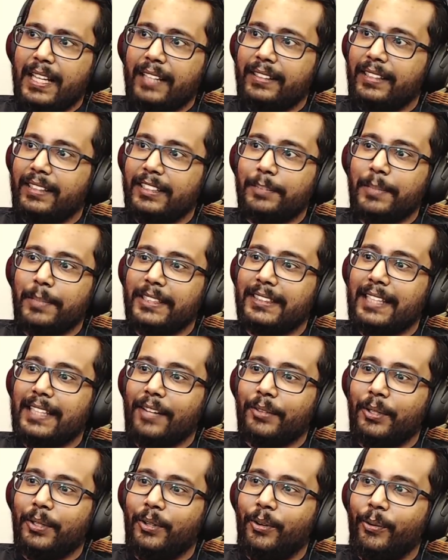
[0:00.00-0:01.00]
Yeah, this must
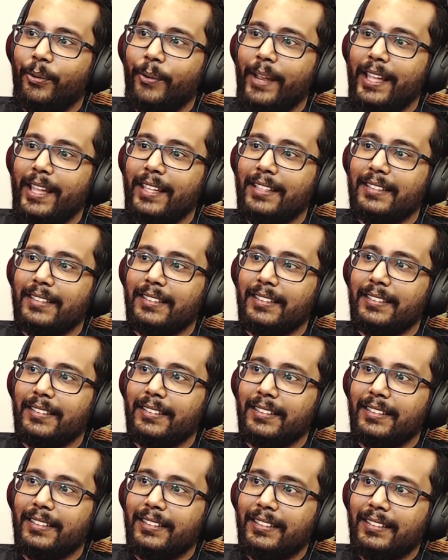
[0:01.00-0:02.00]
sound crazy.